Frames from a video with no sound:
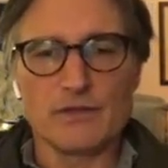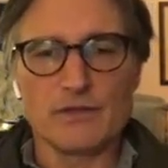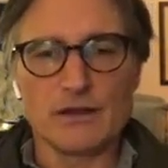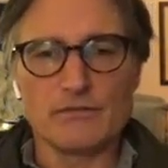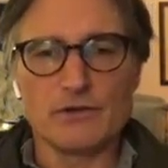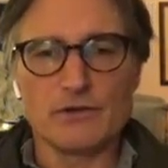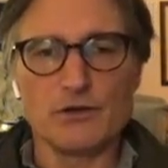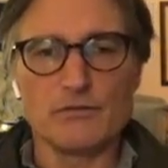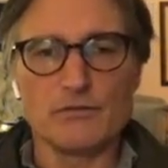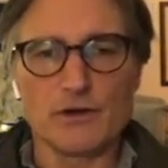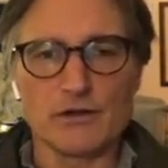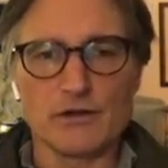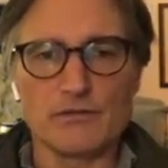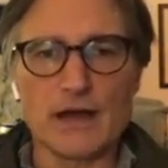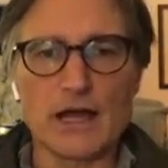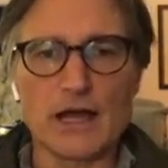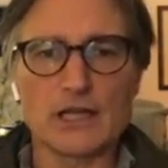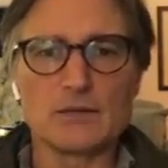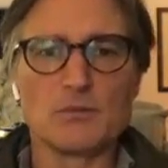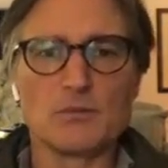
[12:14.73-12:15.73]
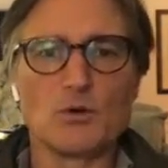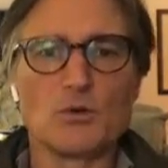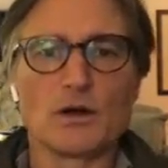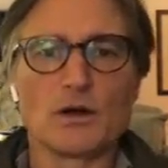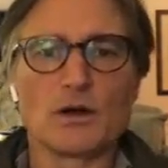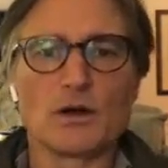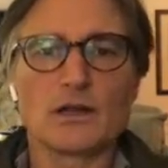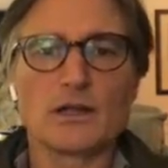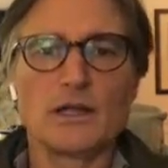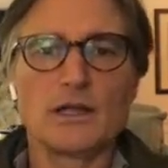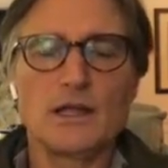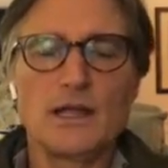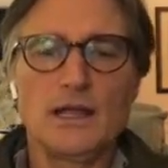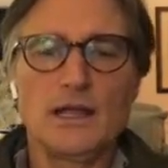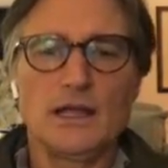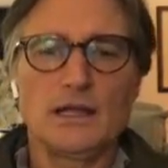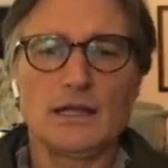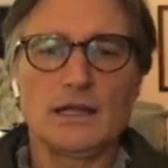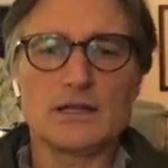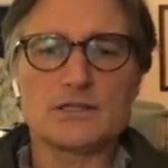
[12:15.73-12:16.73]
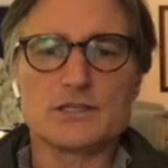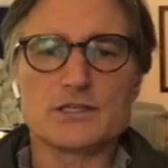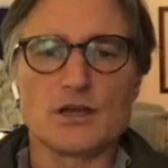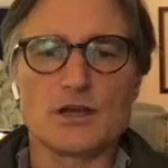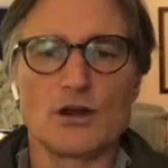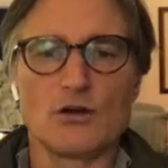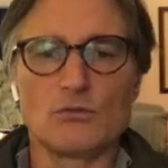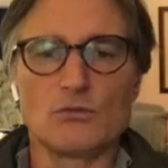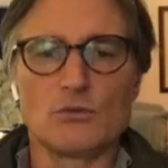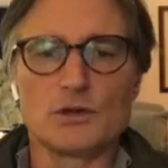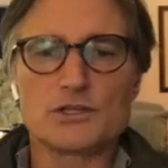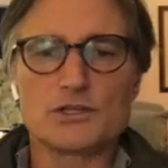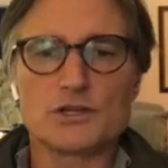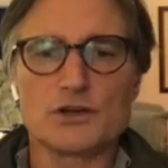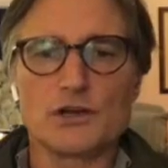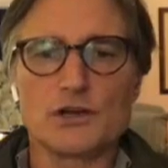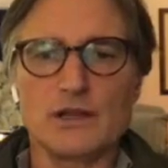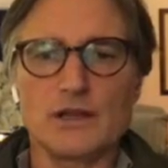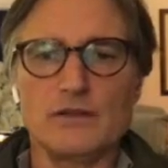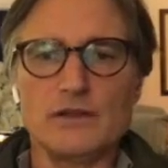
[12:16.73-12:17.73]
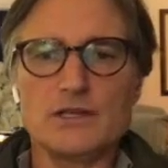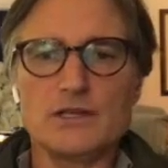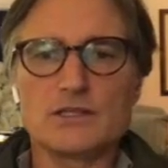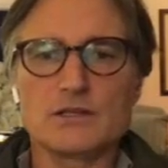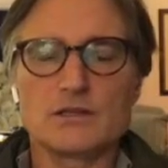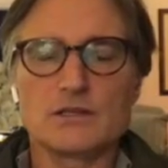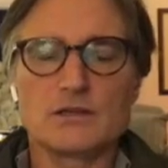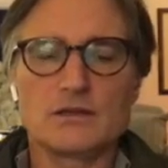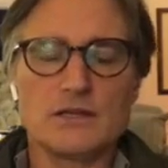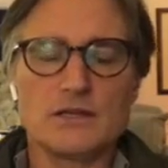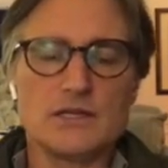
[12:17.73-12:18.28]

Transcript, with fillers: they do very valuable work, and so we're turning these